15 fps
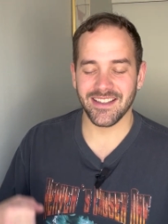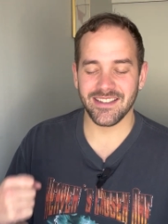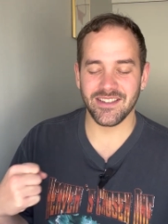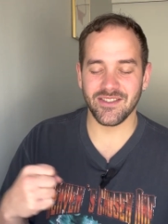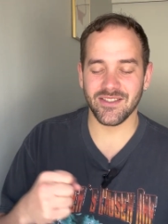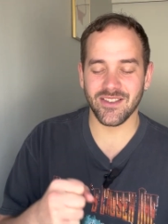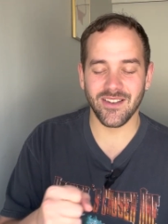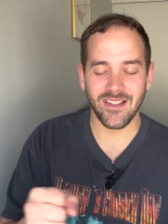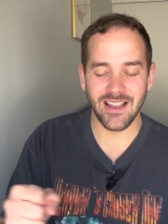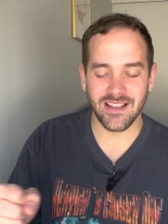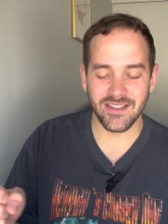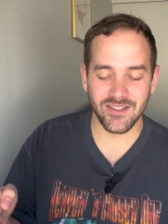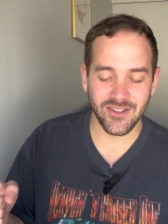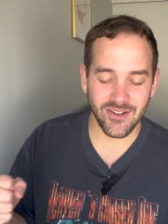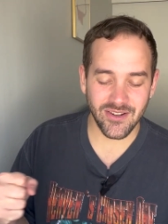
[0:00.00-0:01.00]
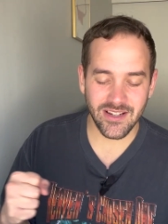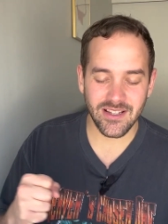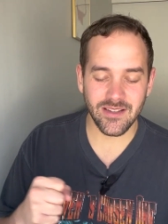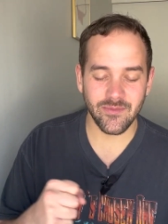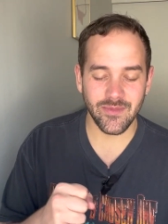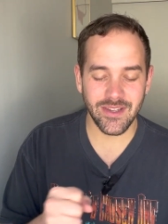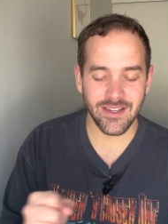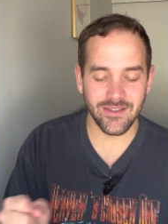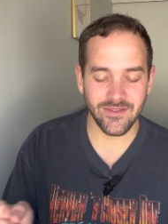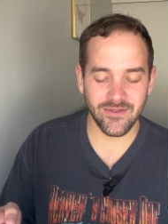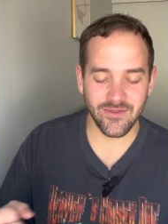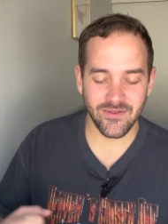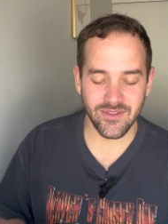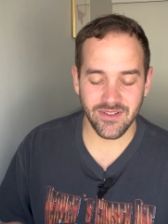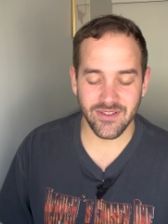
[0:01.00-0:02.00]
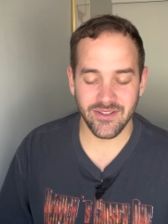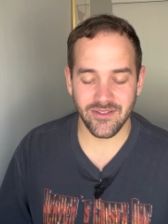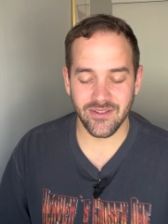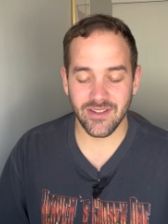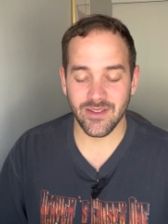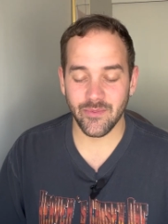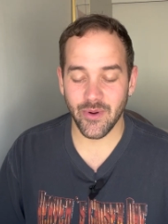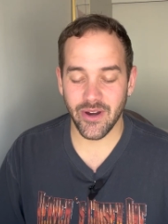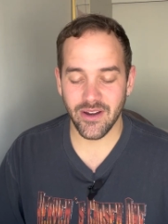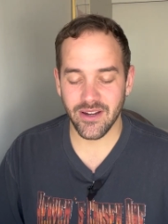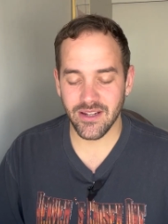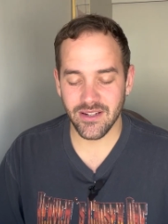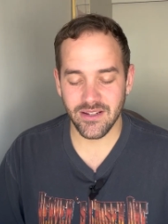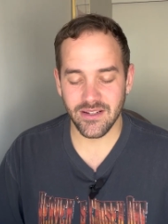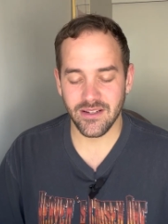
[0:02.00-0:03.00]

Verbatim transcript: So I just saw like stirring something or, or stirring the pot.